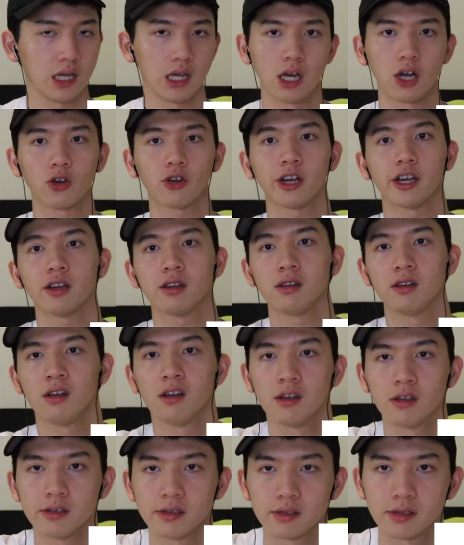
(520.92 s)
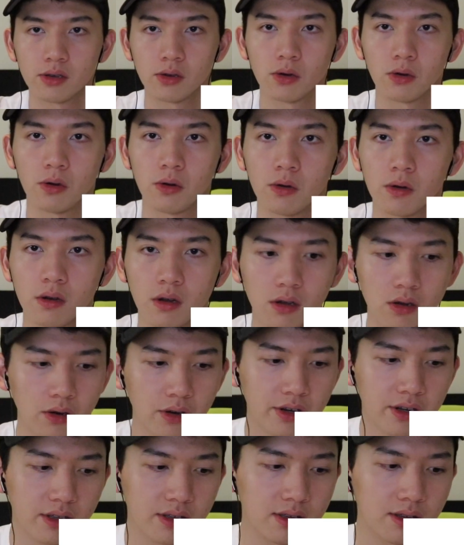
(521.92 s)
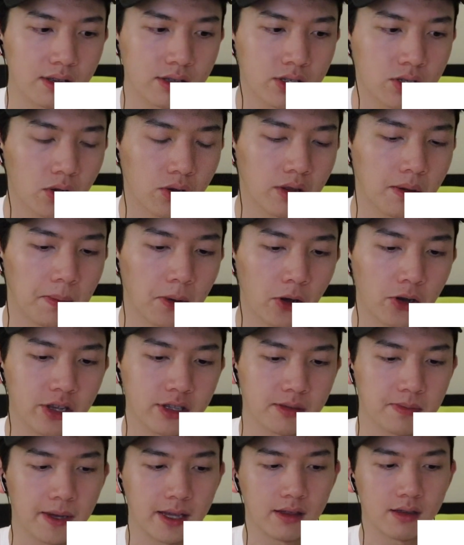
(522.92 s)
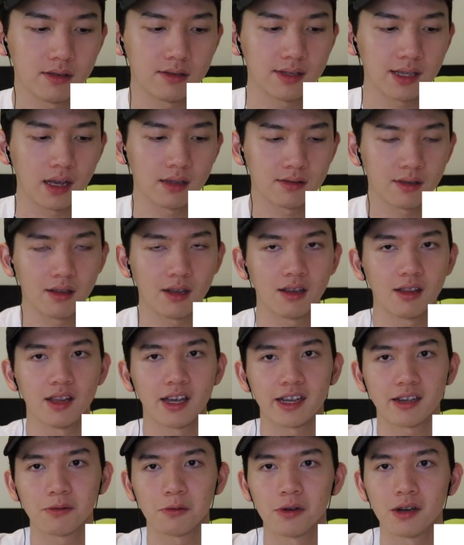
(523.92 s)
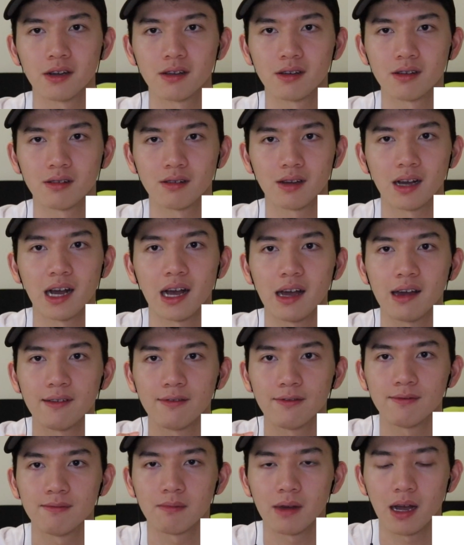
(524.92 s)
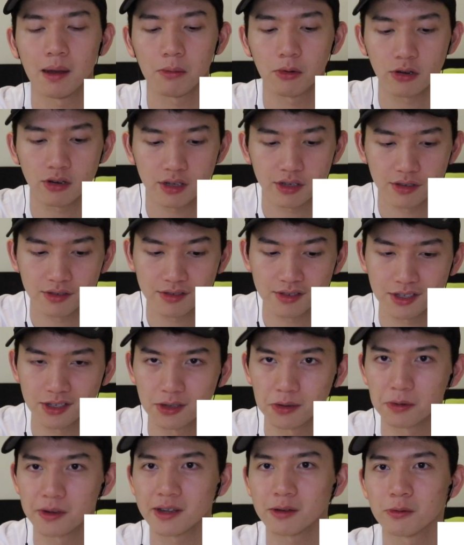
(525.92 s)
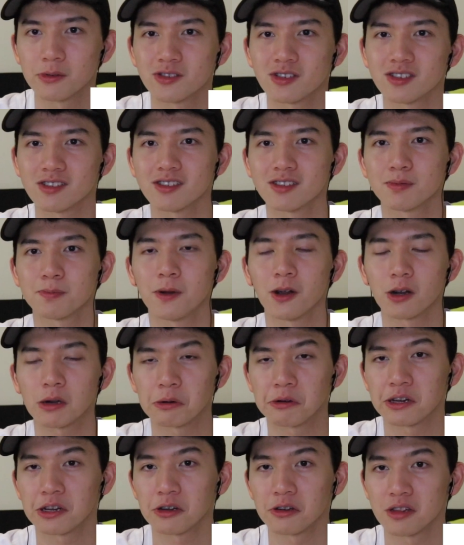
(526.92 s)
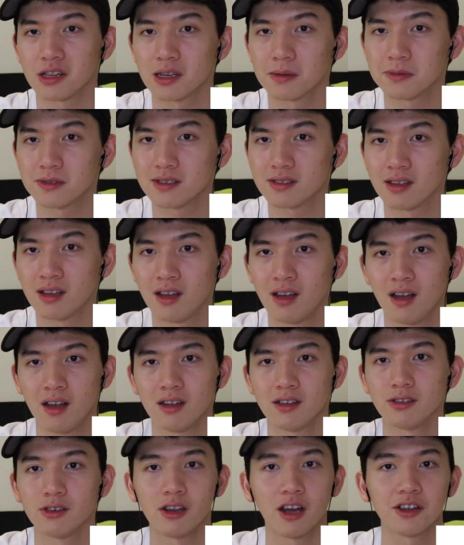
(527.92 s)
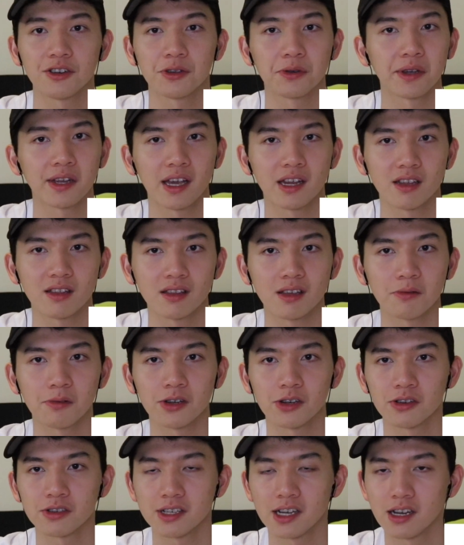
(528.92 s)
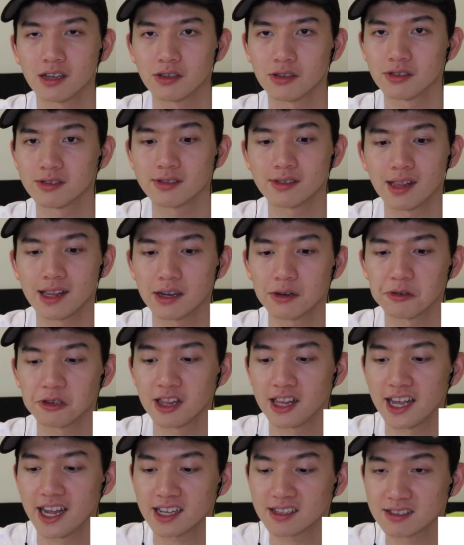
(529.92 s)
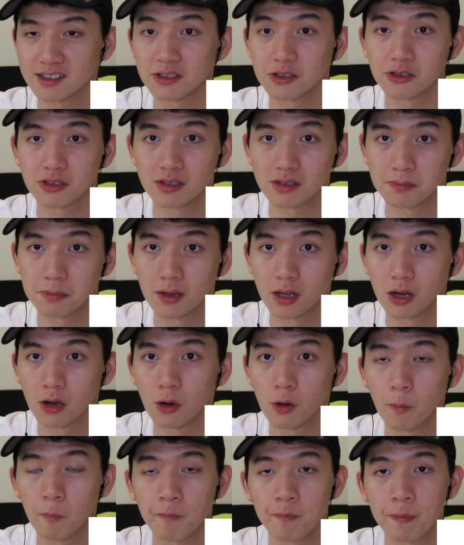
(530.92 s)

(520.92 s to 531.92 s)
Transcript: Okay, so the bonus method sounds a lot like what I'm already used to doing, which is just puckering your lips, not doing anything with your tongue. You just let it relax and you just blow.